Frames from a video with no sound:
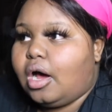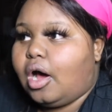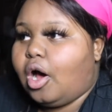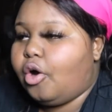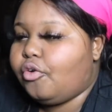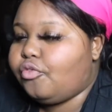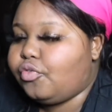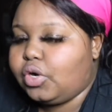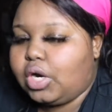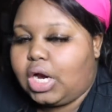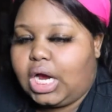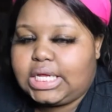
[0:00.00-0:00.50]

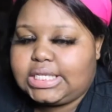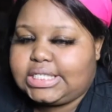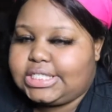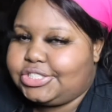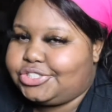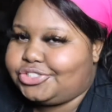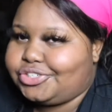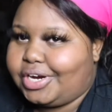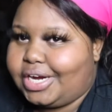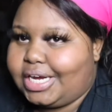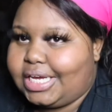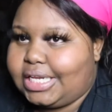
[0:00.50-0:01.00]

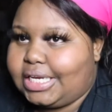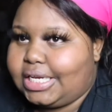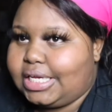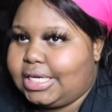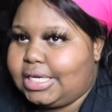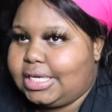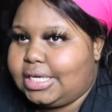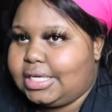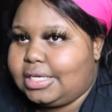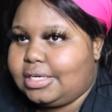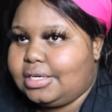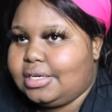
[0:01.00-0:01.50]

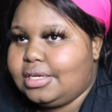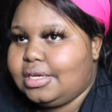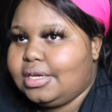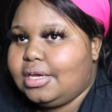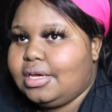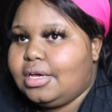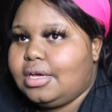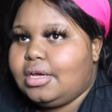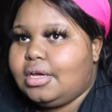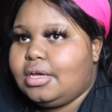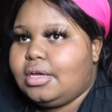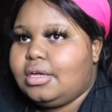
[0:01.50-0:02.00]
overconcentrated.
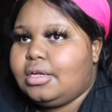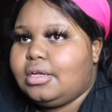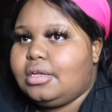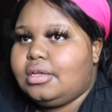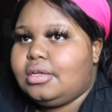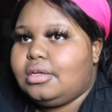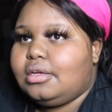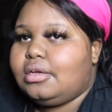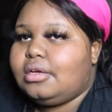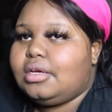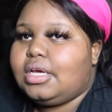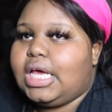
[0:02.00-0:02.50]

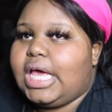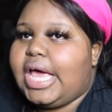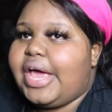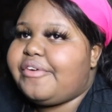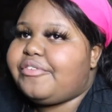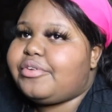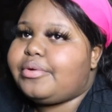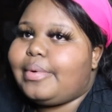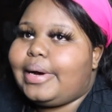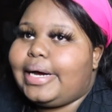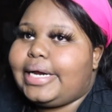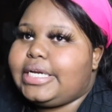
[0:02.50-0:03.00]

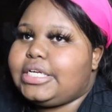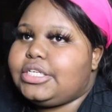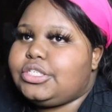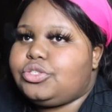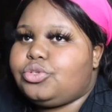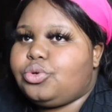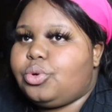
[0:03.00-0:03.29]
Everybody's